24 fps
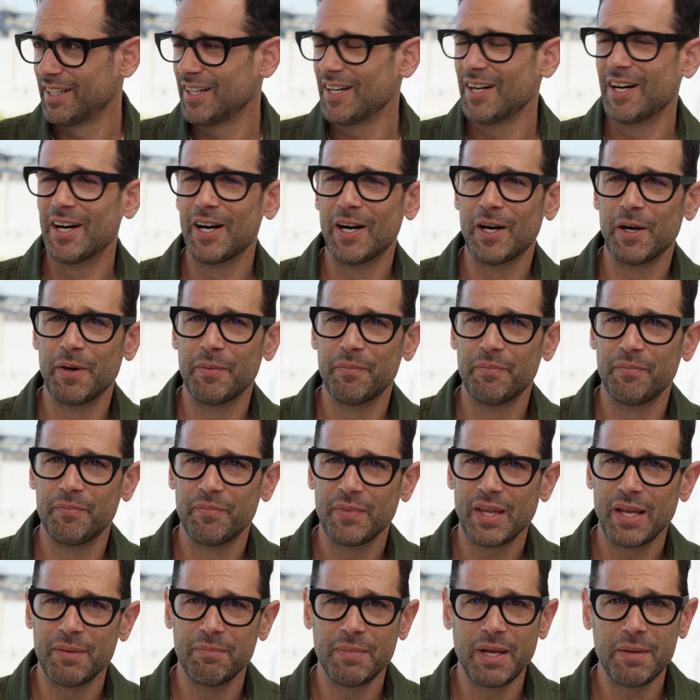
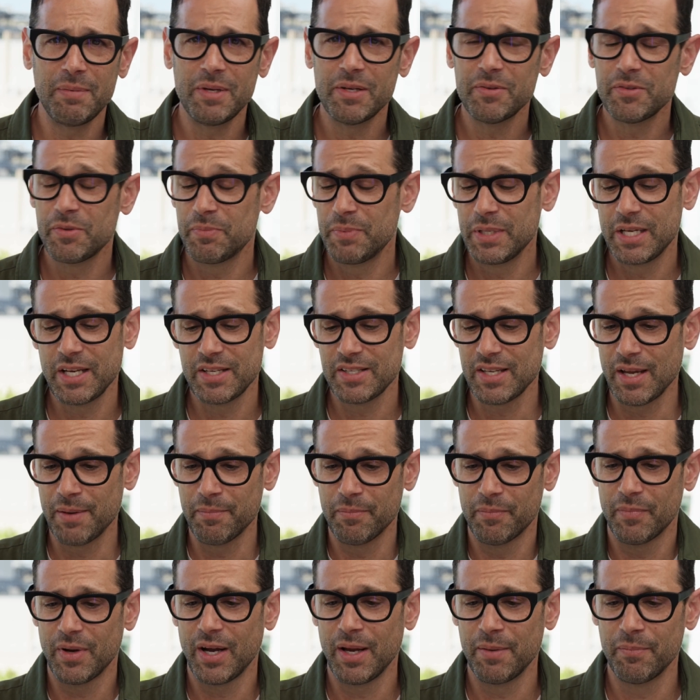And maybe it's because
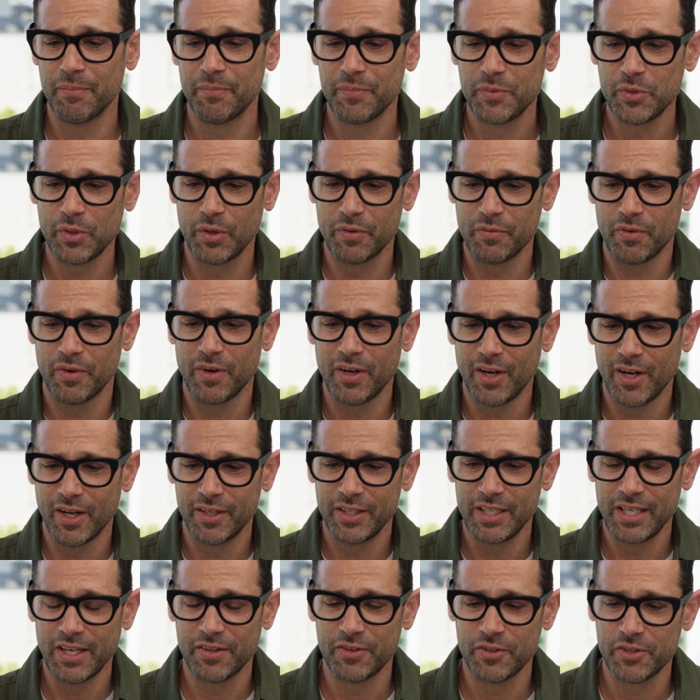I'm sort of on
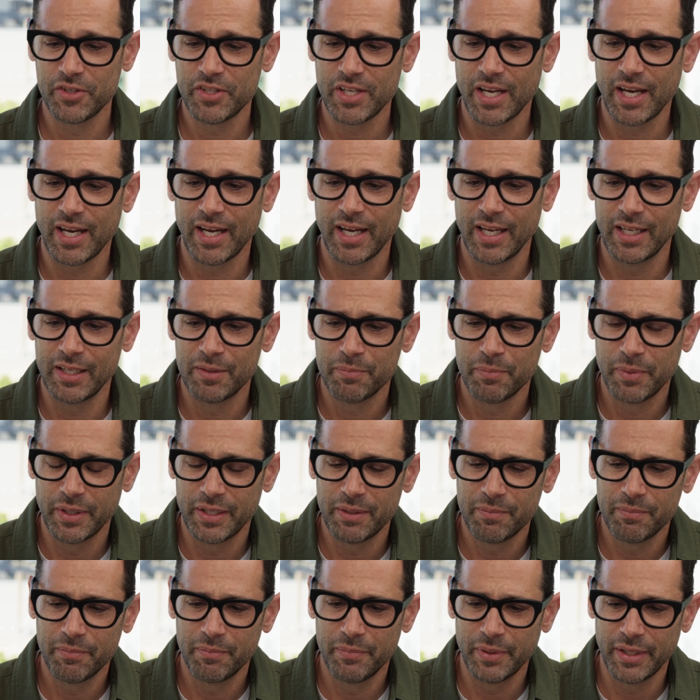the other side,
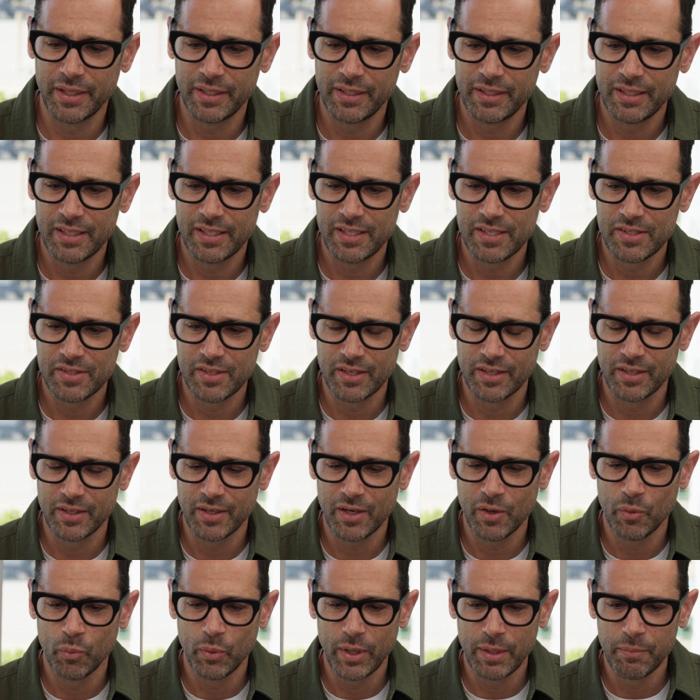but it is
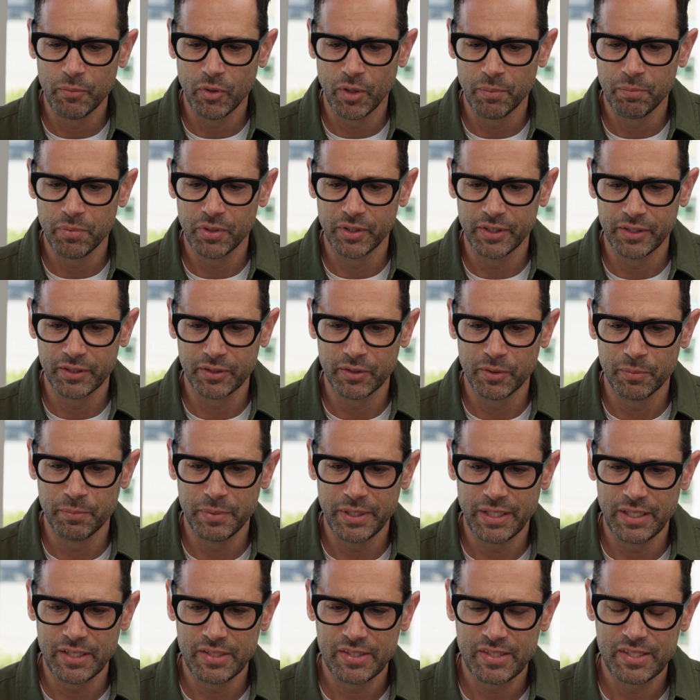a way more political
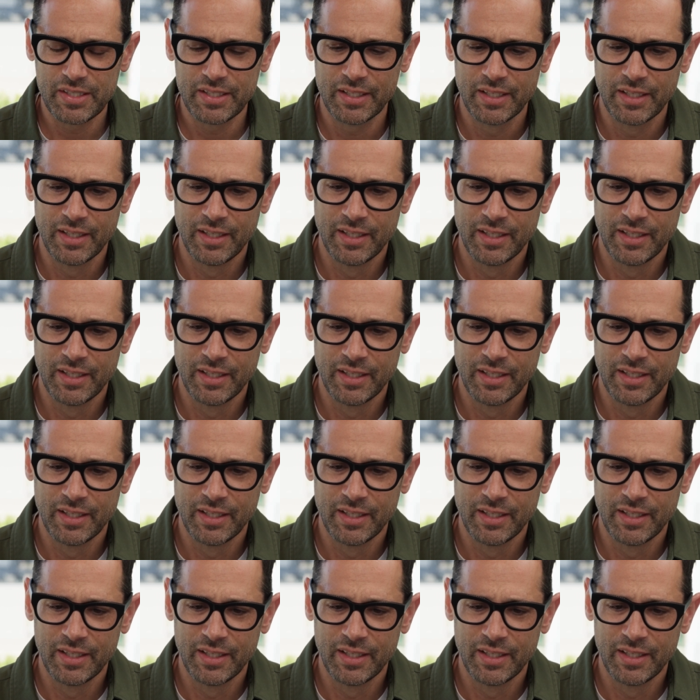beast.